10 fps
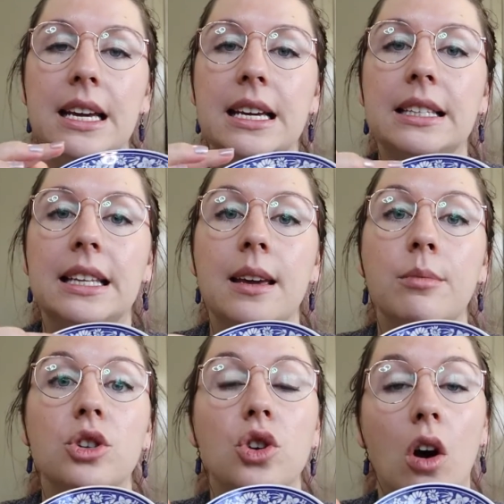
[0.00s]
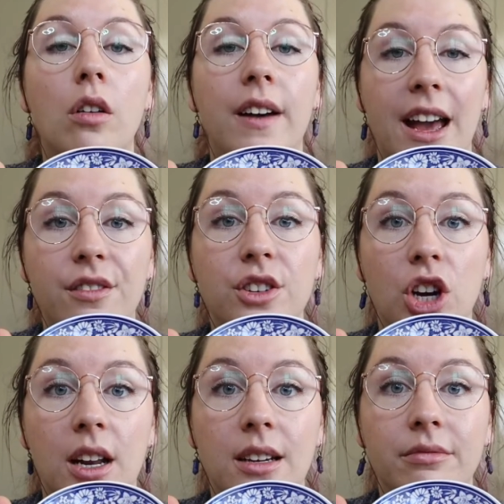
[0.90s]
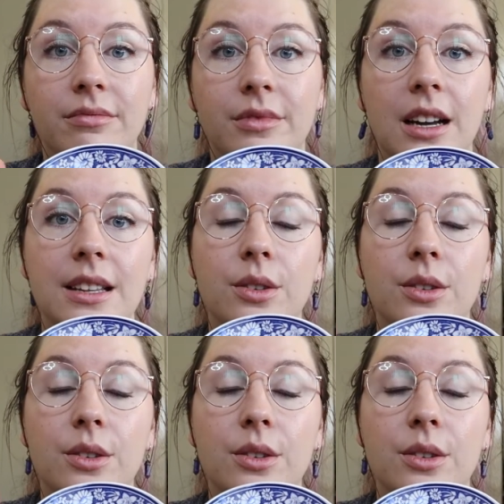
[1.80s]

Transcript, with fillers: is the image of a vagina, right?